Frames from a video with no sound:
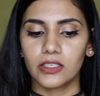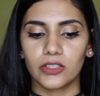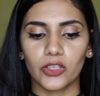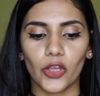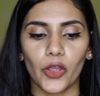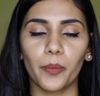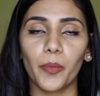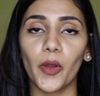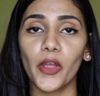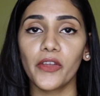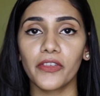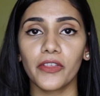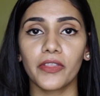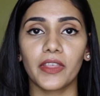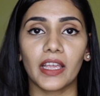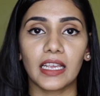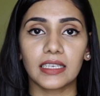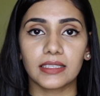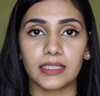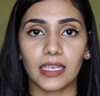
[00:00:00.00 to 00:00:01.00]
So both of
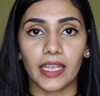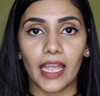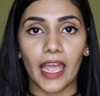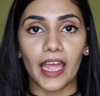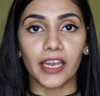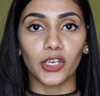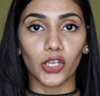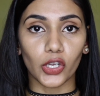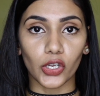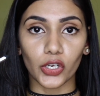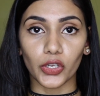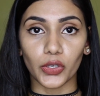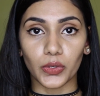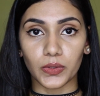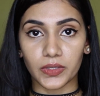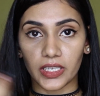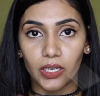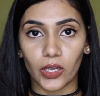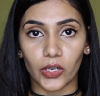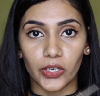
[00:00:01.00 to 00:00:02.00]
these, again, you could
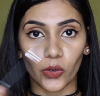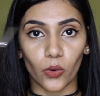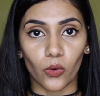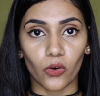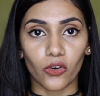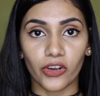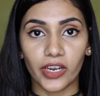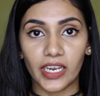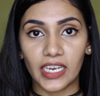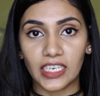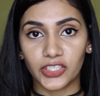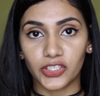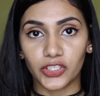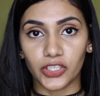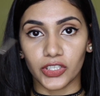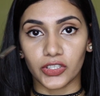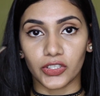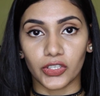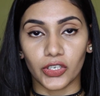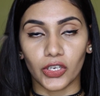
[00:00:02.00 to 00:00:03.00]
use it in your crease
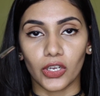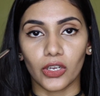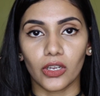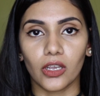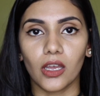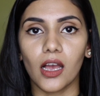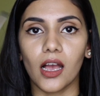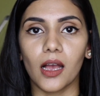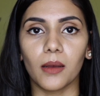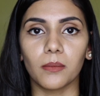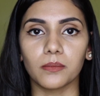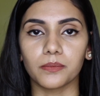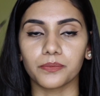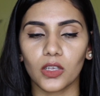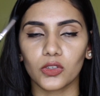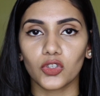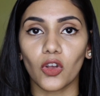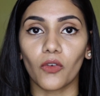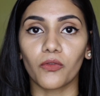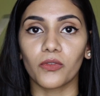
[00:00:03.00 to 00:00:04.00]
just to
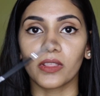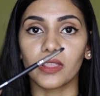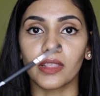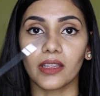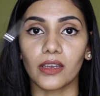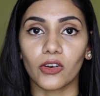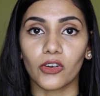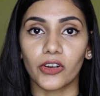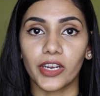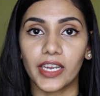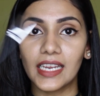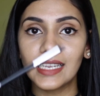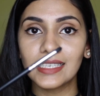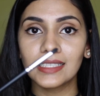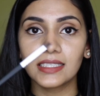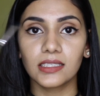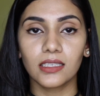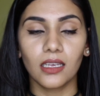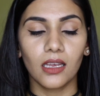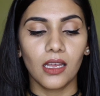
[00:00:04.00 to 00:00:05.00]
soften the
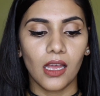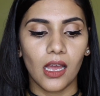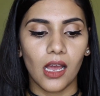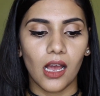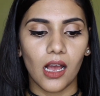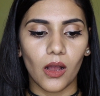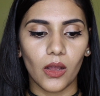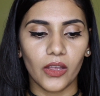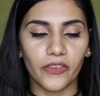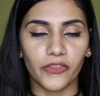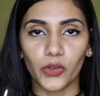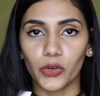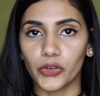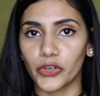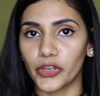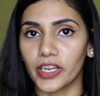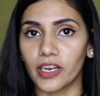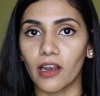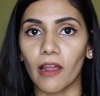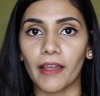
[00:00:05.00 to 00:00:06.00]
crease. If you're
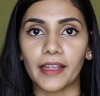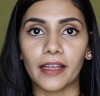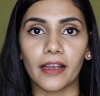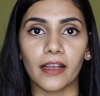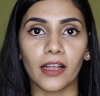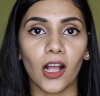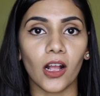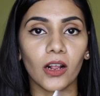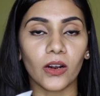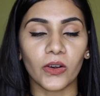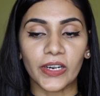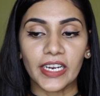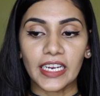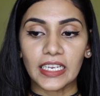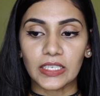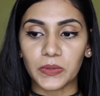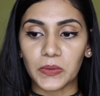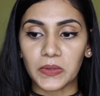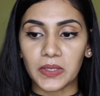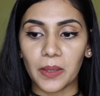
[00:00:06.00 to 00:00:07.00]
doing like a cut
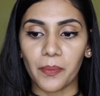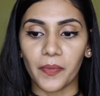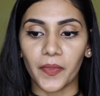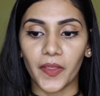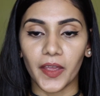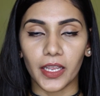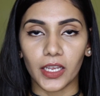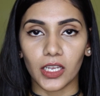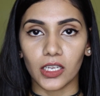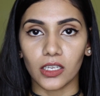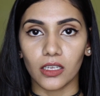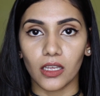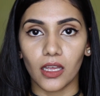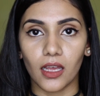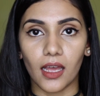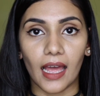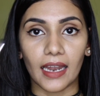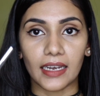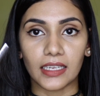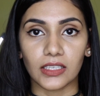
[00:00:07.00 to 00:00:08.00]
crease or something,
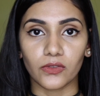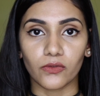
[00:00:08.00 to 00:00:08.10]
and